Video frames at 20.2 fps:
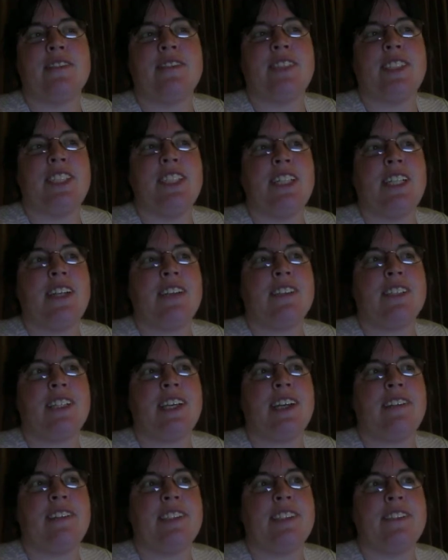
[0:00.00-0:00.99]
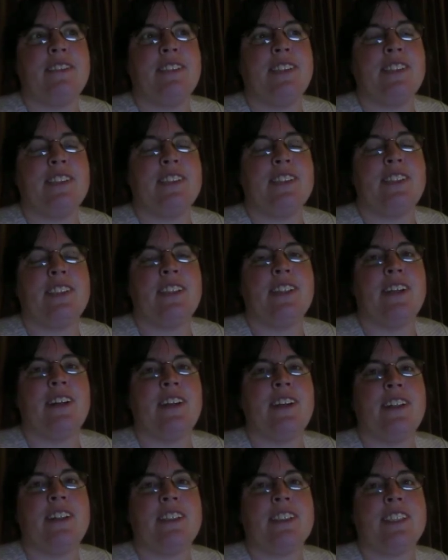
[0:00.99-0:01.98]
reaching out to Heavenly Father in your
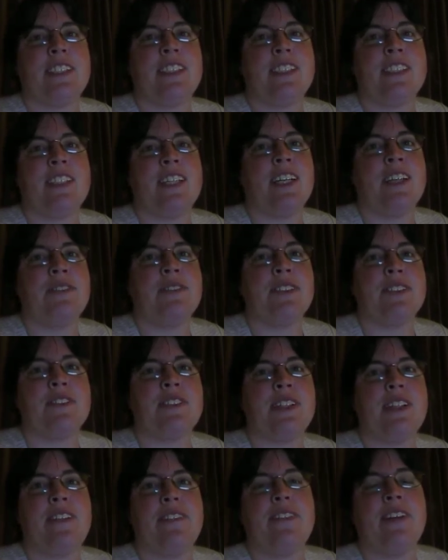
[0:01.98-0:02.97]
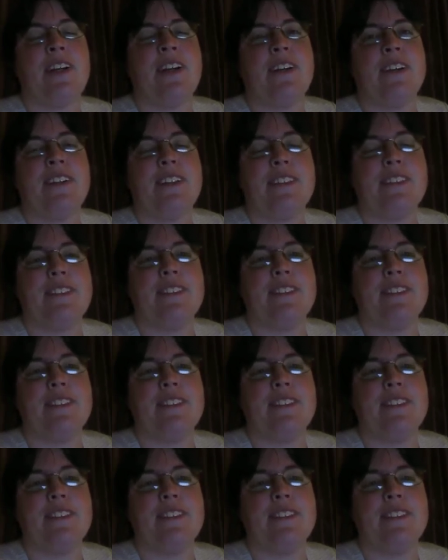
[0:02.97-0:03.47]
heart in times of great peril